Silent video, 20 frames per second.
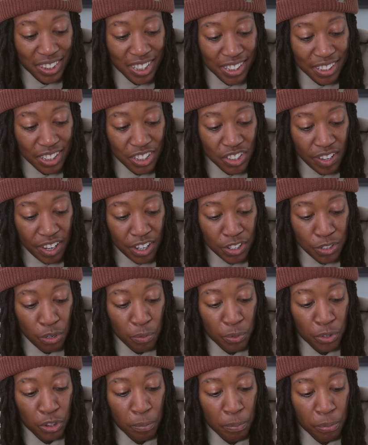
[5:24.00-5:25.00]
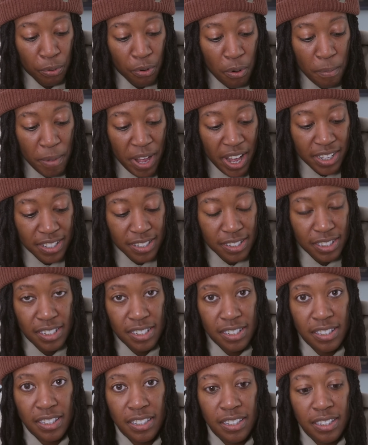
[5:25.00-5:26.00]
thing that changed though with the Pro Max
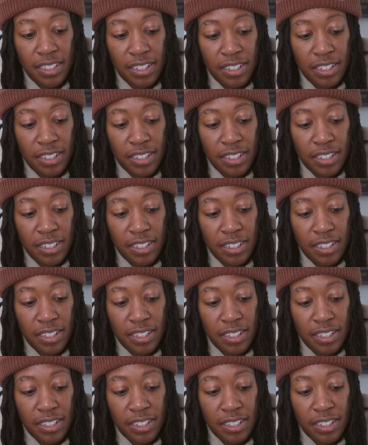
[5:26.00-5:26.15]
is the